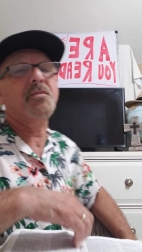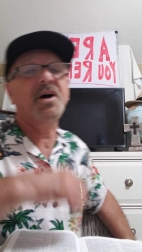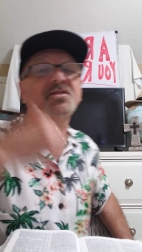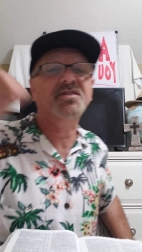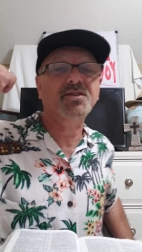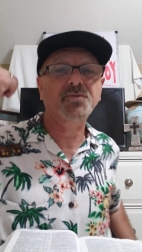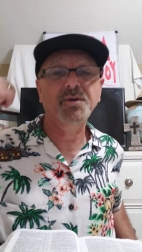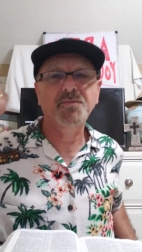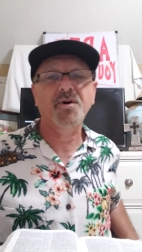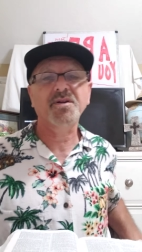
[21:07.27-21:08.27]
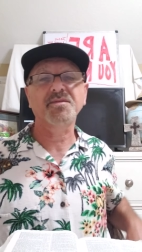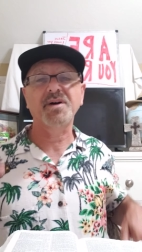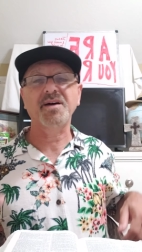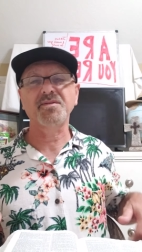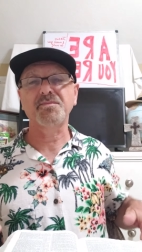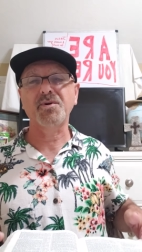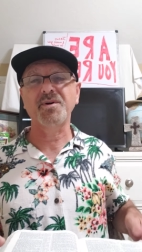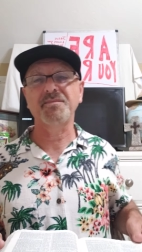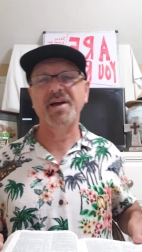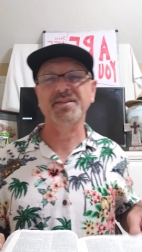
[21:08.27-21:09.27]
much. That's what he bought on, on the
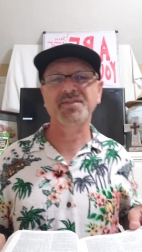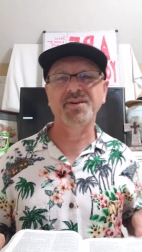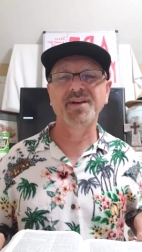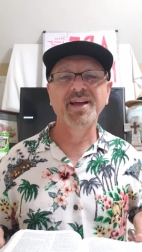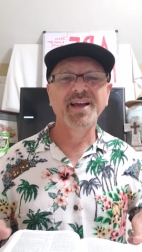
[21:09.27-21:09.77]
board back there.